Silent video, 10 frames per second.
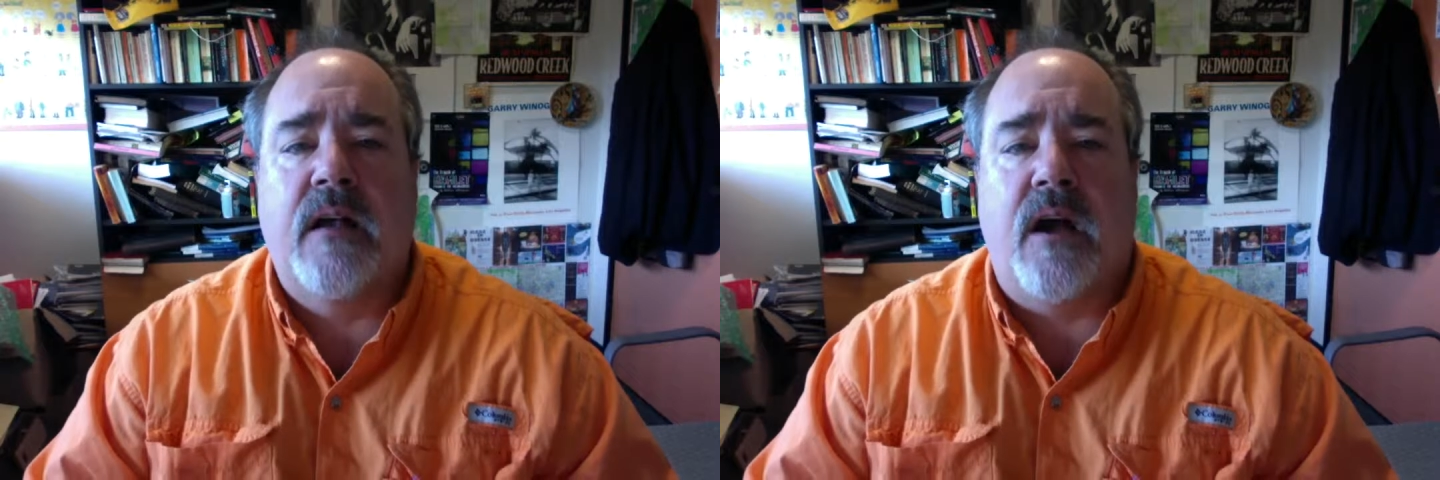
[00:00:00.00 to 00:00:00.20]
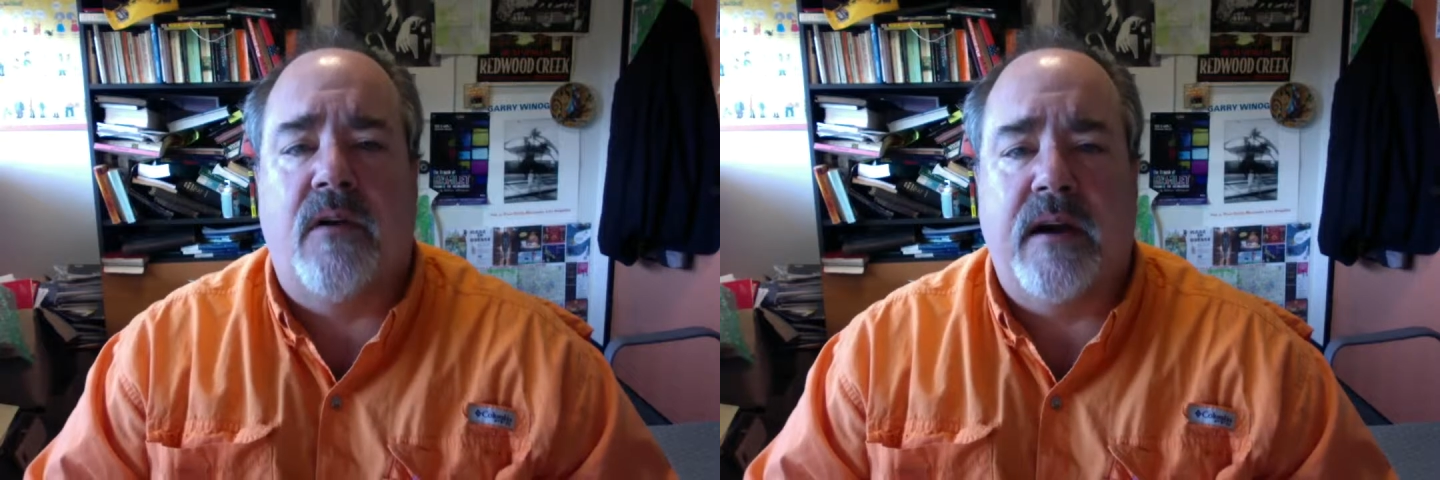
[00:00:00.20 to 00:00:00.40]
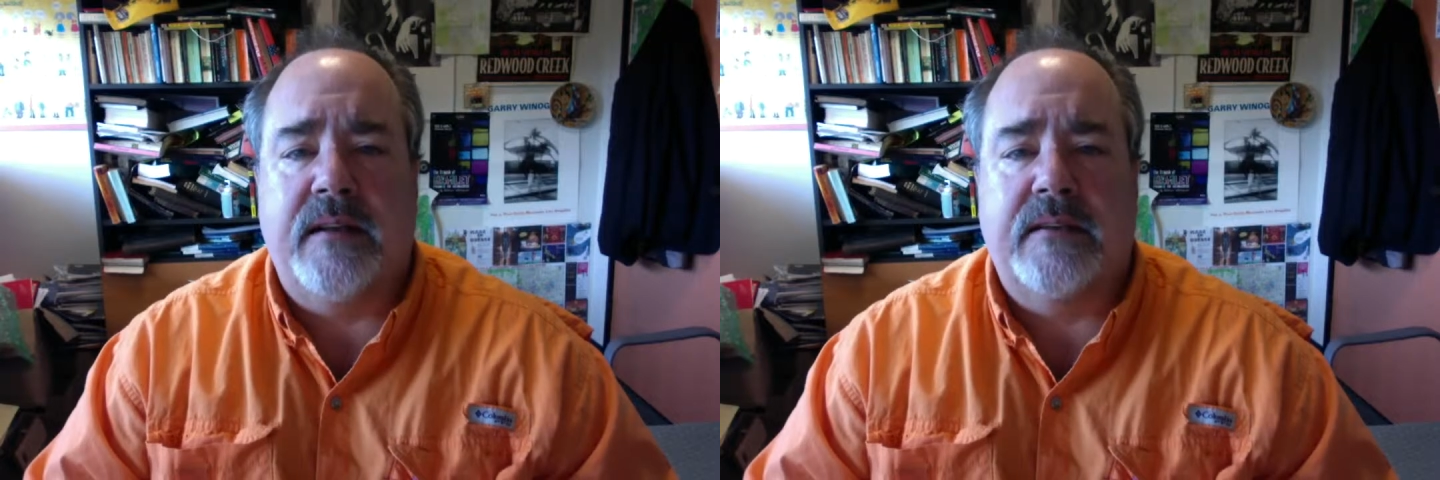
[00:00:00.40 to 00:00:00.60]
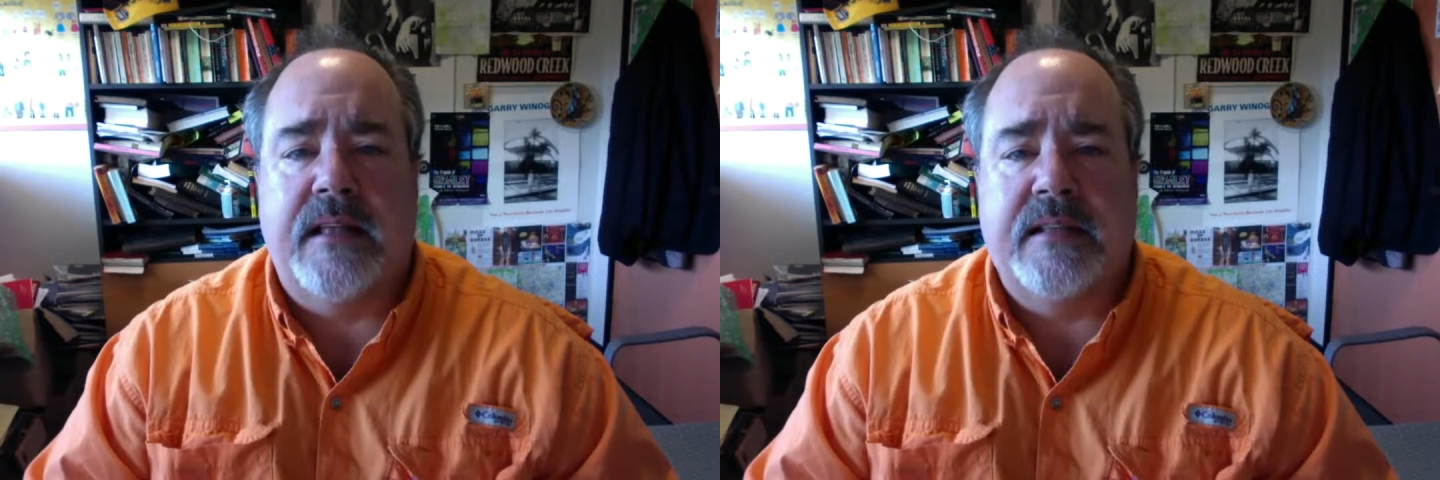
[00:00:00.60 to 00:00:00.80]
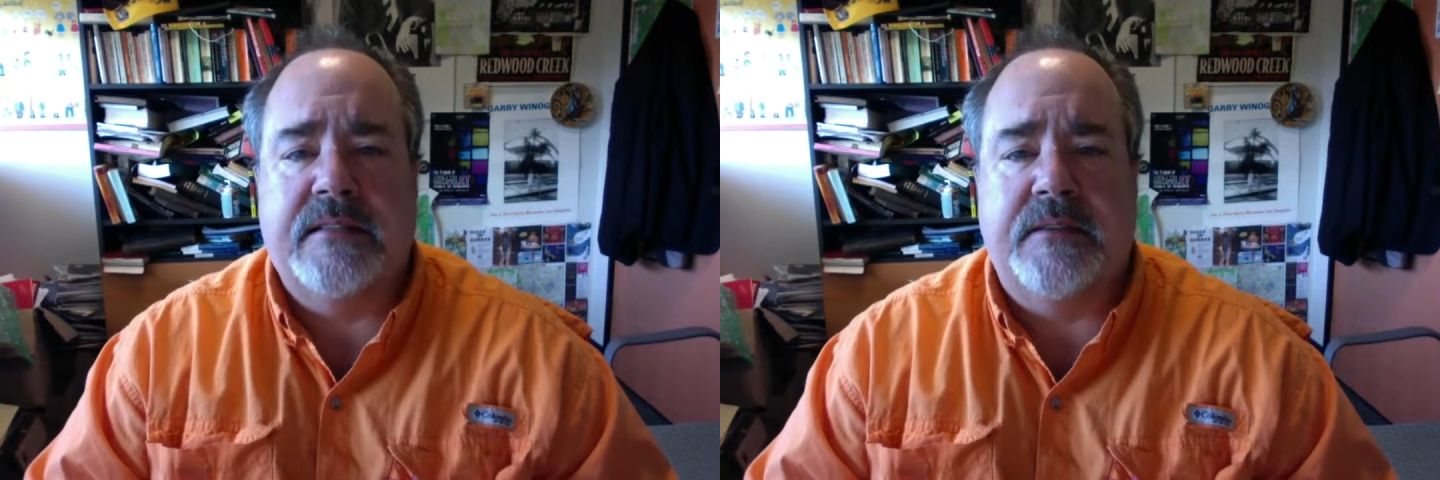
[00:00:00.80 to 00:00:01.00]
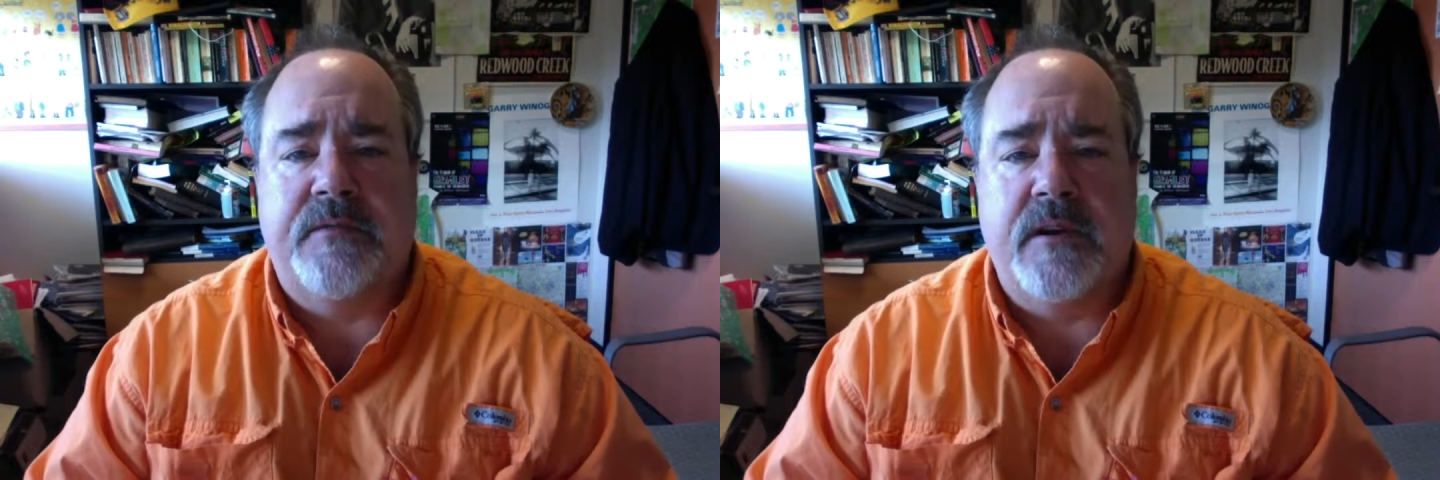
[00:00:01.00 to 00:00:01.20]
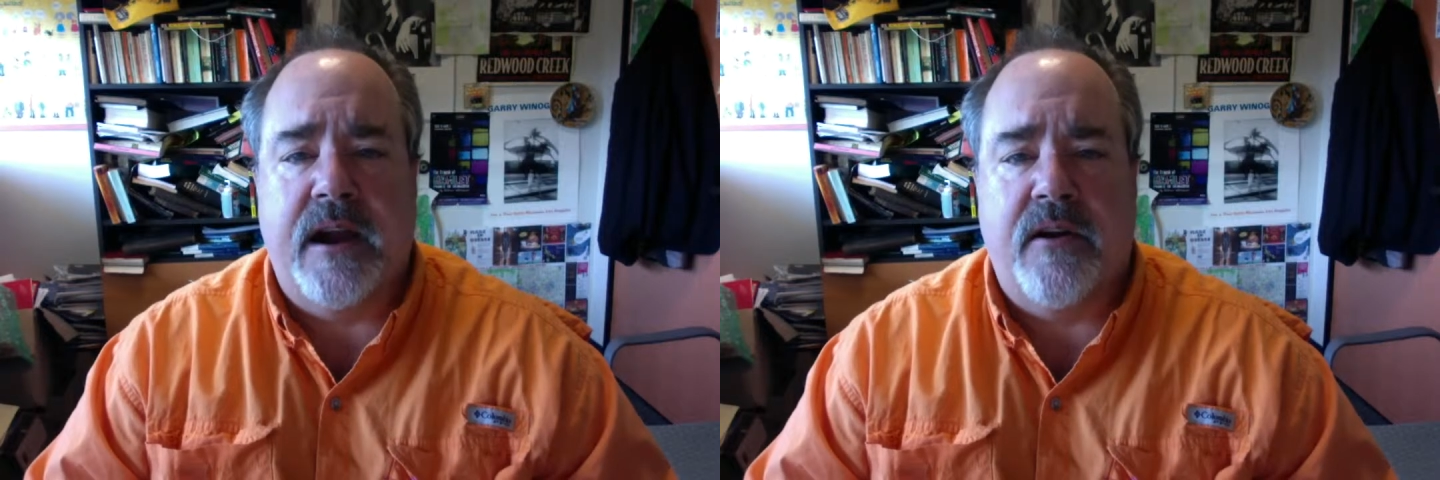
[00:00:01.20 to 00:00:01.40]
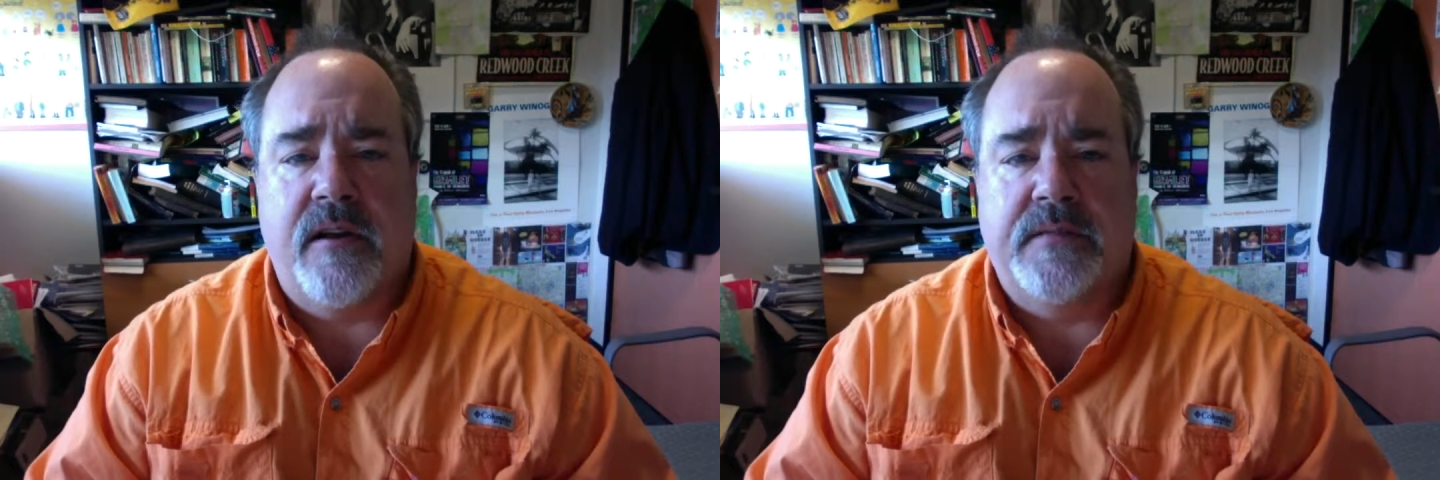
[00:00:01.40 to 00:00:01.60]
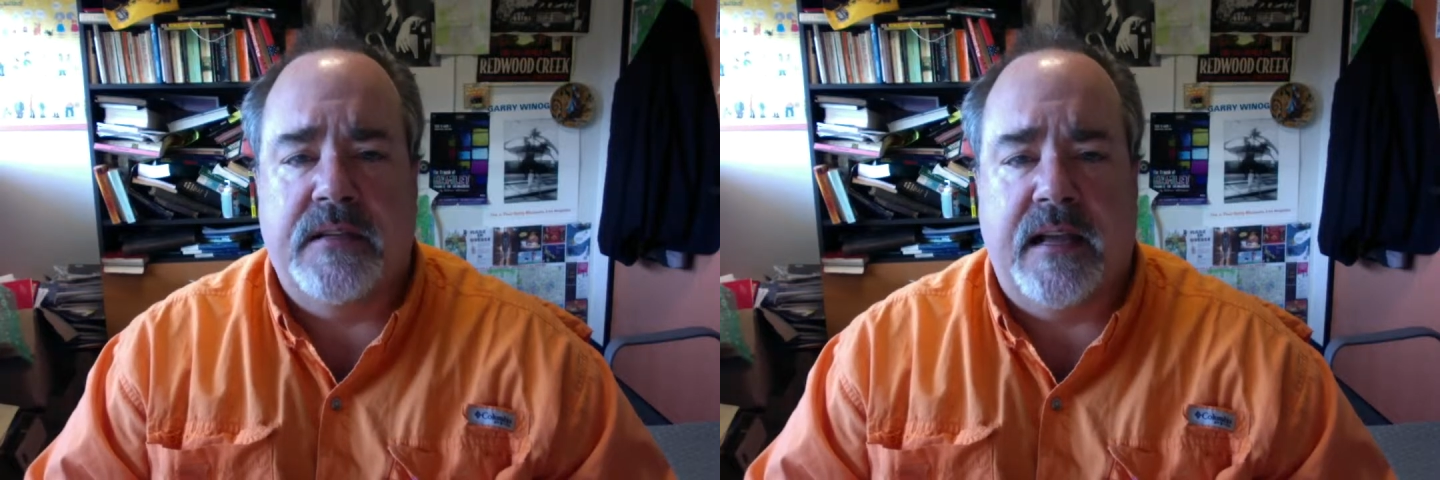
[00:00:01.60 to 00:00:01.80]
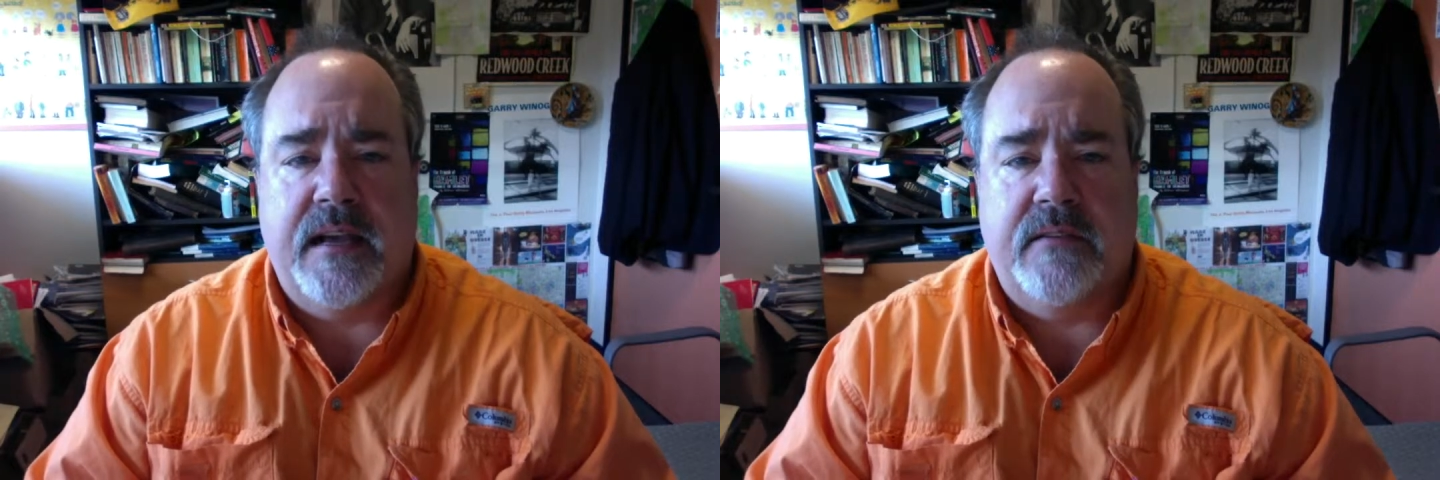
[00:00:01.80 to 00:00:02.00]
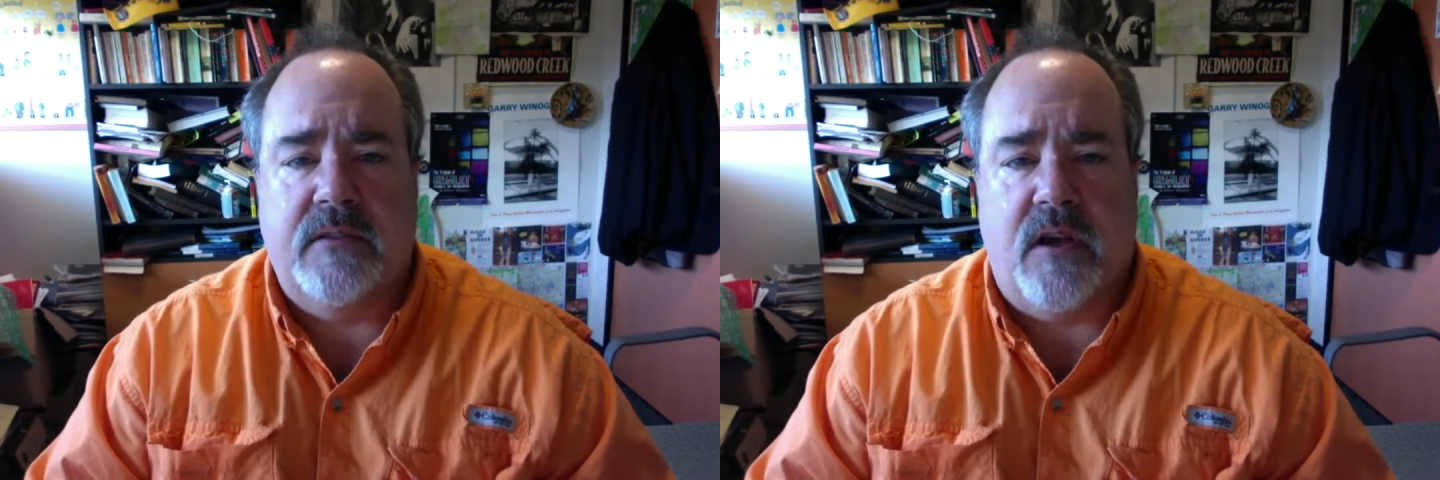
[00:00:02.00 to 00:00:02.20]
All right, that's it for narrative today.